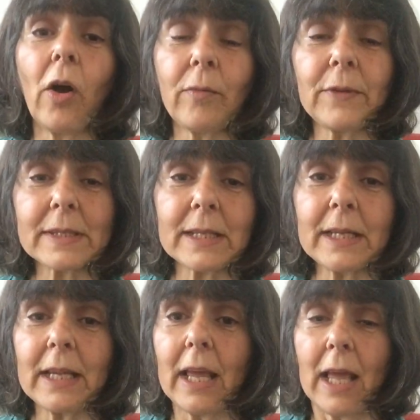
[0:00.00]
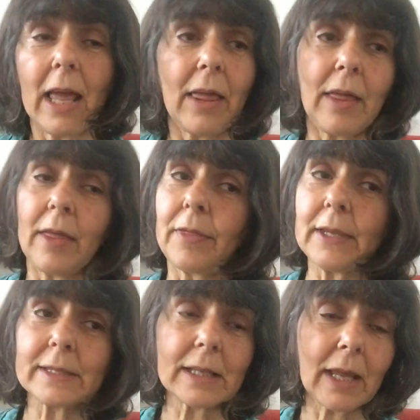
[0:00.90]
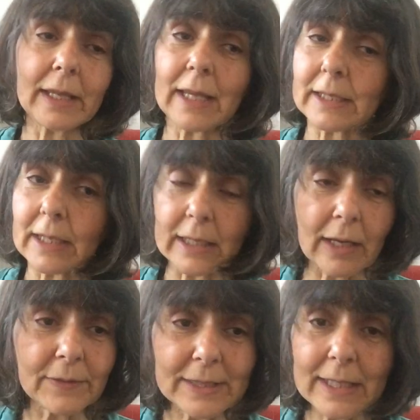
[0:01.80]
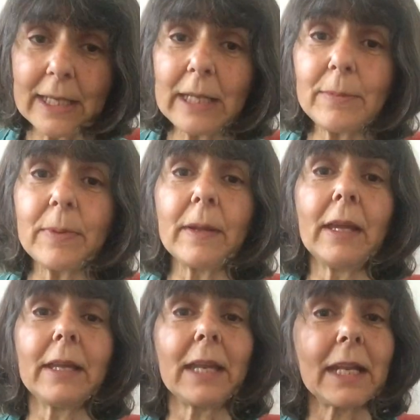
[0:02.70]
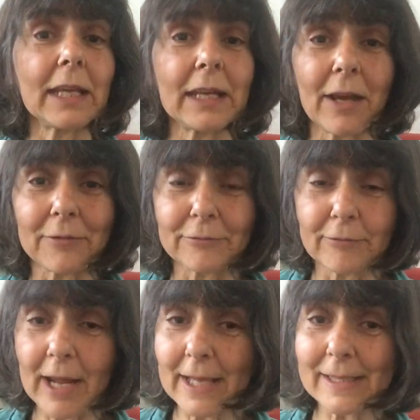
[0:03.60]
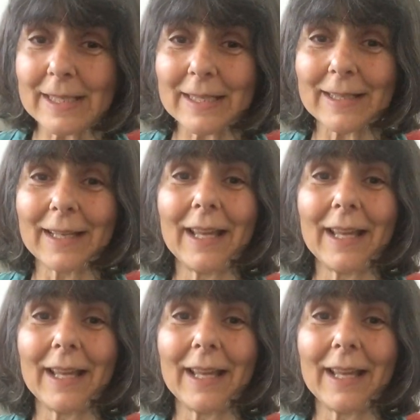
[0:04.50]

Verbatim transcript: Obviously, things like getting enough sleep, getting enough rest,